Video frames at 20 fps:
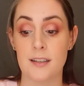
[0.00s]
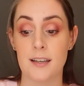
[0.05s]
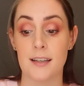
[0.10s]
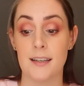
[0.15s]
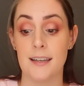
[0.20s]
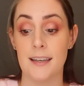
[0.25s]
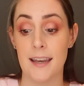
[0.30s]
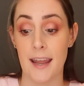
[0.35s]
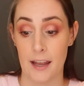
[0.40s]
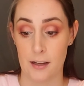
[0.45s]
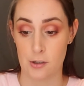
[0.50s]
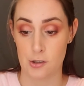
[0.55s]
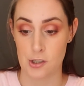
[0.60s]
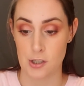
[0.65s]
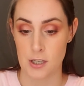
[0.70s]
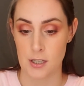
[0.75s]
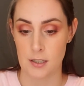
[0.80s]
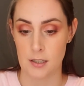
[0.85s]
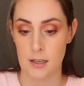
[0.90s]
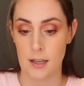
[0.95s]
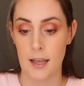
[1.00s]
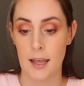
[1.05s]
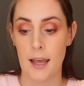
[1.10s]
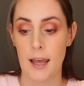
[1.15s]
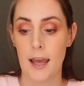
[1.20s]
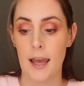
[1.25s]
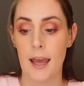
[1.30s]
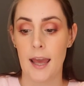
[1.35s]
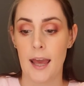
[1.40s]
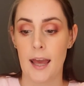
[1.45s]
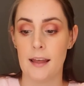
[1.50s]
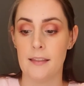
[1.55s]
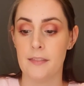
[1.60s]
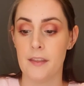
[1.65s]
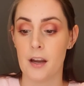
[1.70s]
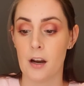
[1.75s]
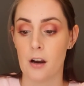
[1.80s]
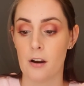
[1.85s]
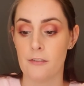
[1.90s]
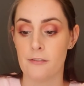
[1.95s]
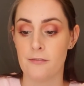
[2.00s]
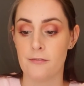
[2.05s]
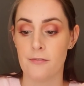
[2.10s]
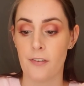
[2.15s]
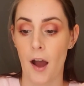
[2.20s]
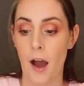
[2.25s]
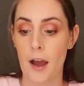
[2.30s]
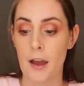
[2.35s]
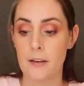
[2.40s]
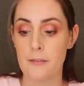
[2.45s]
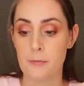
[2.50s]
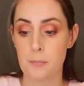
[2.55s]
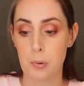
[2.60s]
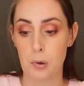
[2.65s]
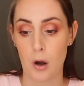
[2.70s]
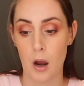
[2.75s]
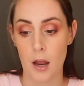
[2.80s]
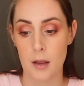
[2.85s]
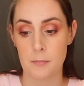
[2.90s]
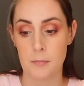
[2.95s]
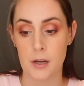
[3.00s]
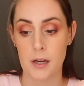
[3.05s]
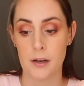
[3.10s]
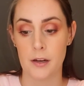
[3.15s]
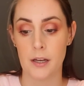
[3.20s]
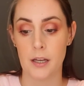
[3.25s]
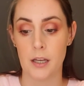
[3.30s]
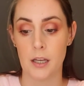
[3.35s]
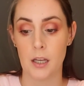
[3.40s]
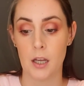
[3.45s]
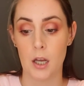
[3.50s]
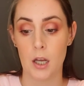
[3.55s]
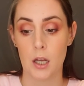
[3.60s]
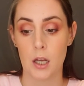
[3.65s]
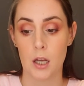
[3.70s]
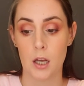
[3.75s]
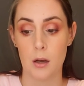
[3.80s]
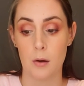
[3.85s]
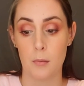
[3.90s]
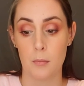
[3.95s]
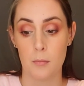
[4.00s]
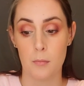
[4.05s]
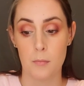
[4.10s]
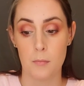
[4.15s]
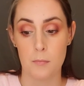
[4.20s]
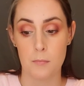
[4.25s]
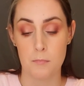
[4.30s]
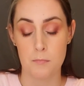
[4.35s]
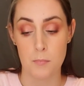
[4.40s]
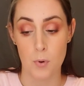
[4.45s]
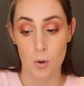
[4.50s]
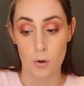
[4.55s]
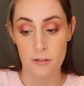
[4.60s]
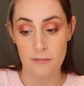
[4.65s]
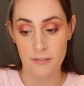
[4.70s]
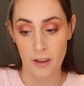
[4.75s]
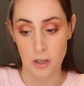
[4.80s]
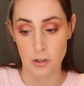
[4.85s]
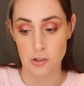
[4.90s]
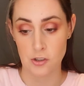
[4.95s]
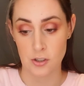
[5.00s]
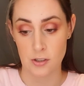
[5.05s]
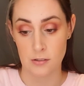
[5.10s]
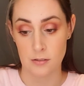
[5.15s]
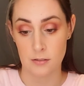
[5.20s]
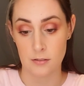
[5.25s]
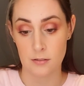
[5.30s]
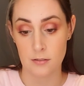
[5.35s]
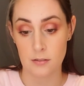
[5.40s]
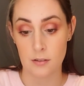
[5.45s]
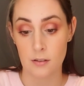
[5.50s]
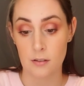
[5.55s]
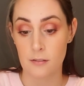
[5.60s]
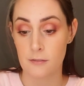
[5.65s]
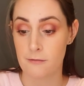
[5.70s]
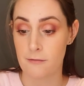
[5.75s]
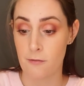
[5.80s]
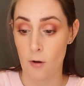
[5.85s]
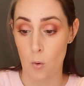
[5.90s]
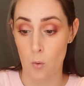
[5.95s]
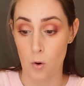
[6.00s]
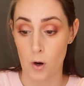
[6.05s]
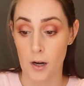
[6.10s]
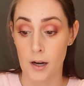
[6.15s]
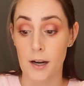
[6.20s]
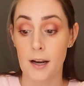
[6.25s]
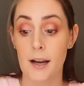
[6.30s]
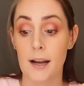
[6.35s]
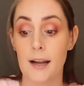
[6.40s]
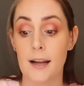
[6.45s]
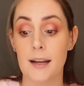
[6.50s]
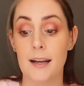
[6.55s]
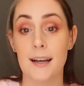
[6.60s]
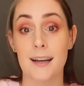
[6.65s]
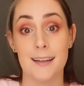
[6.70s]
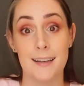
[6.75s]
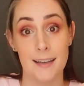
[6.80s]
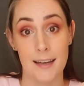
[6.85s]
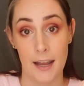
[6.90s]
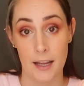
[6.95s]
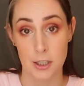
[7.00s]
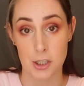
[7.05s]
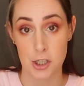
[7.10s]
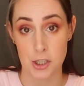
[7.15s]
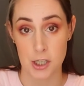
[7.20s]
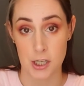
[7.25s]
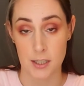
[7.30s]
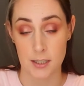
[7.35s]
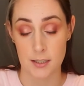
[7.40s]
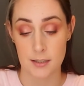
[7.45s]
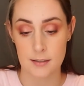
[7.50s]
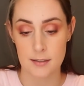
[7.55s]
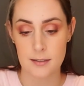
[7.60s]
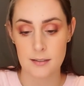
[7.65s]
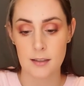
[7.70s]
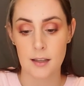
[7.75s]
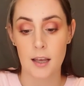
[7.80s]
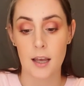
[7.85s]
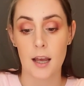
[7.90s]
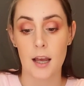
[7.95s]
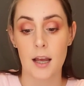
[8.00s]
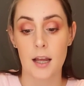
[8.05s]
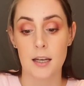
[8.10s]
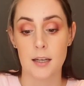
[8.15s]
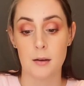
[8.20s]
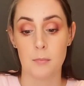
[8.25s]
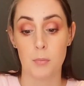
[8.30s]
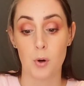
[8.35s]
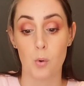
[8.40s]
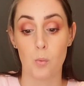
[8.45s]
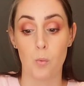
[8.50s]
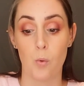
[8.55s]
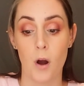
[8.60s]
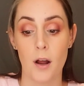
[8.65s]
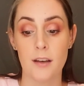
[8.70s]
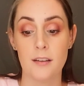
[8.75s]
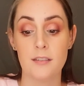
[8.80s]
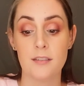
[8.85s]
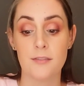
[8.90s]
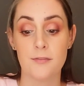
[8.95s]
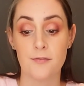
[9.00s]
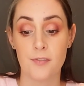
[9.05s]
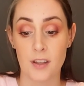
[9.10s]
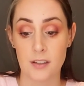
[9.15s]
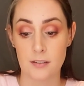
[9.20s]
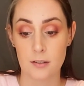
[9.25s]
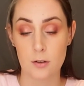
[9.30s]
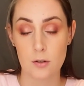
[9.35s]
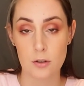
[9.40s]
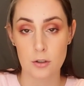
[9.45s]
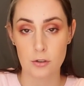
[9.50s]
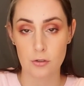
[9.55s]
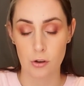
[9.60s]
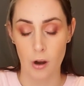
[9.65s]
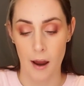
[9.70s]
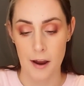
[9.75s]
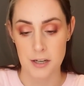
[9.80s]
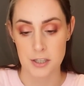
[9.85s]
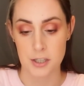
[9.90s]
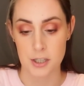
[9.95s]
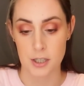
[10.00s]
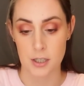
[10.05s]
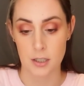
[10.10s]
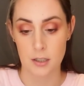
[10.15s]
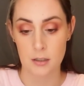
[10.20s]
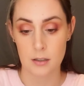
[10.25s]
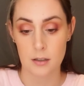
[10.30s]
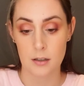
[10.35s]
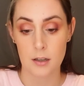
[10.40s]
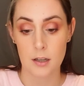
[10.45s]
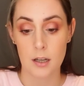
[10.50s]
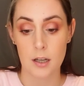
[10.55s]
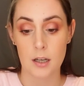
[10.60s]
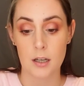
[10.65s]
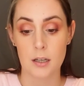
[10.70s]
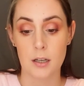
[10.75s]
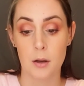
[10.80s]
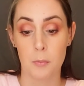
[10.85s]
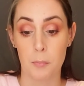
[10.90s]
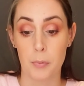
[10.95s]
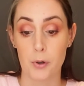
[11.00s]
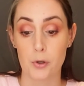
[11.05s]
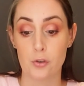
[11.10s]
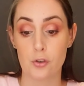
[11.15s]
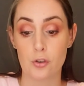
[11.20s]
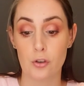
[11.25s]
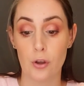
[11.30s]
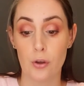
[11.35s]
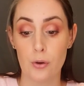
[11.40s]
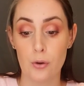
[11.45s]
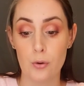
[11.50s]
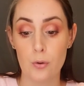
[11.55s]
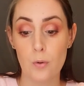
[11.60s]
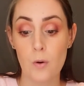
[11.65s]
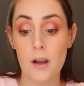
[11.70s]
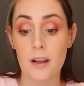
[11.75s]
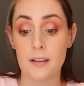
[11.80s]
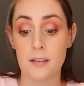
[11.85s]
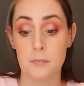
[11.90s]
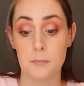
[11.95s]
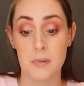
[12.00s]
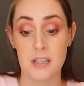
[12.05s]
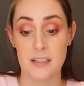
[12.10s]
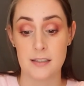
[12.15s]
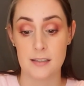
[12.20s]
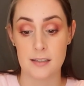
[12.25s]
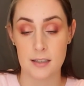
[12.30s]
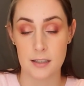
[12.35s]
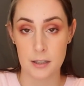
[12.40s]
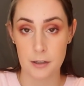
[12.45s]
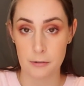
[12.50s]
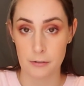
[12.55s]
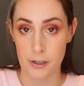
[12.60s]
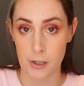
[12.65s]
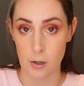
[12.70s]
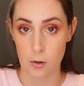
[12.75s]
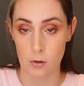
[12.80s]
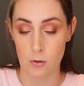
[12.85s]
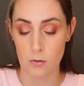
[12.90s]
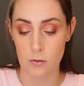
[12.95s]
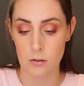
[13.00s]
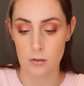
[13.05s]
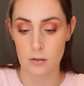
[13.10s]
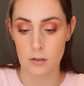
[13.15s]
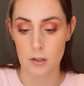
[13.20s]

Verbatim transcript: connection. And there are five primary motivations for connections. Number one is physical attraction. Number two is material,